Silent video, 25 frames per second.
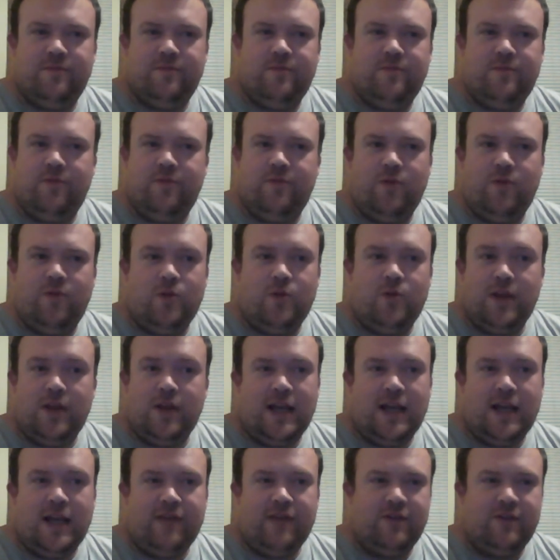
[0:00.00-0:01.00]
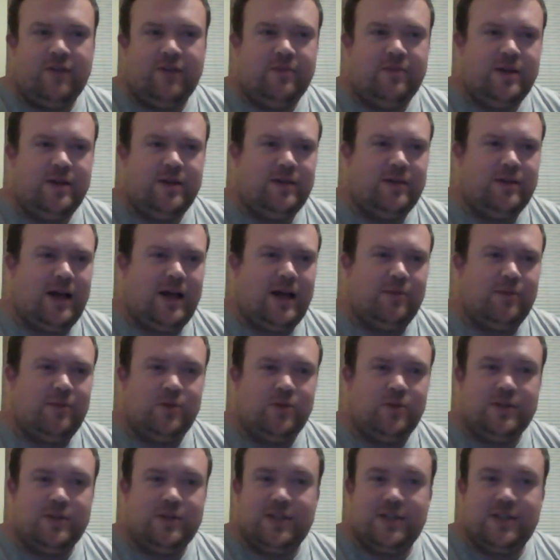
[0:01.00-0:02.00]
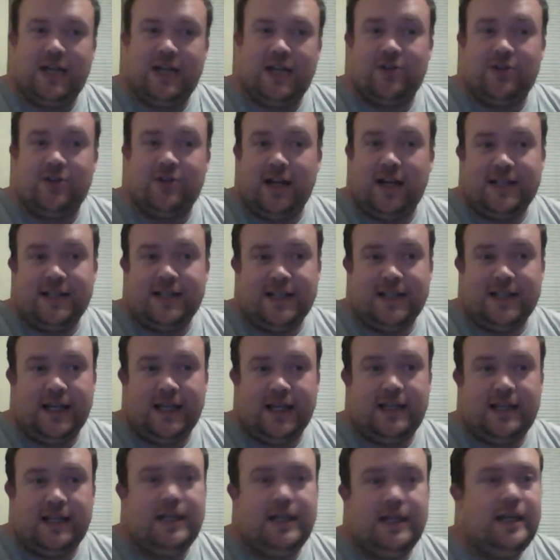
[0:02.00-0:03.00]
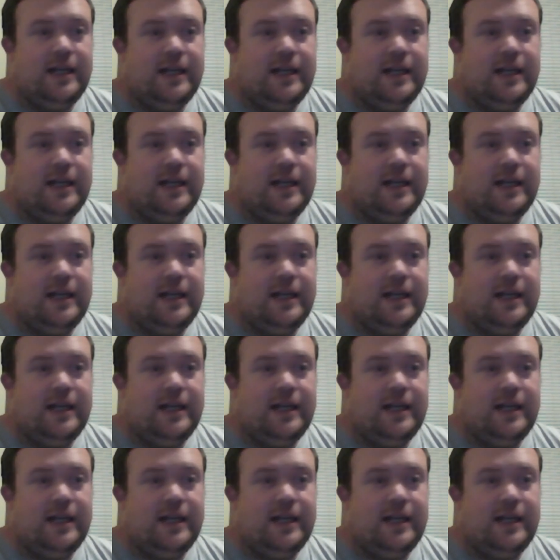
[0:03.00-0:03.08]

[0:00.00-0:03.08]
for the life of me. I'm almost trying to say it